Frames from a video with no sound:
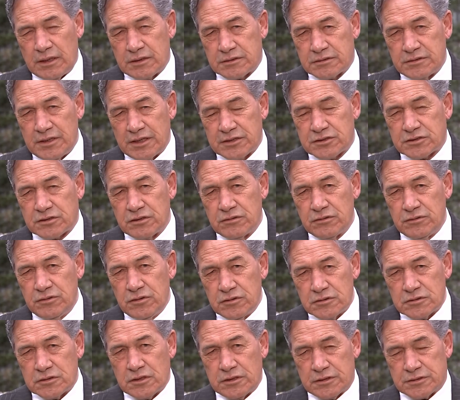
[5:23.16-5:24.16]
next to
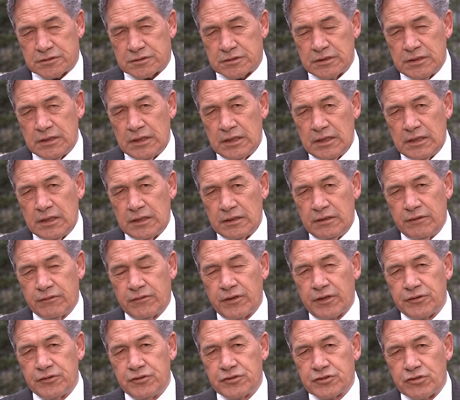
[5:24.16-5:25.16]
useless. You've
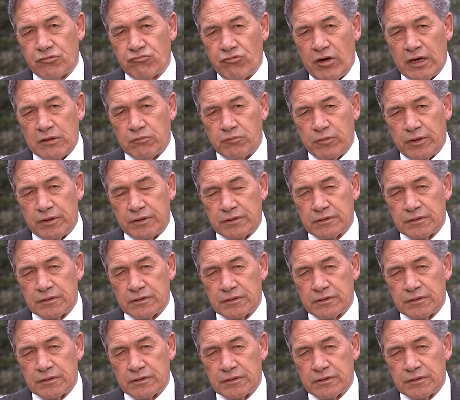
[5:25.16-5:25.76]
got to use the right one.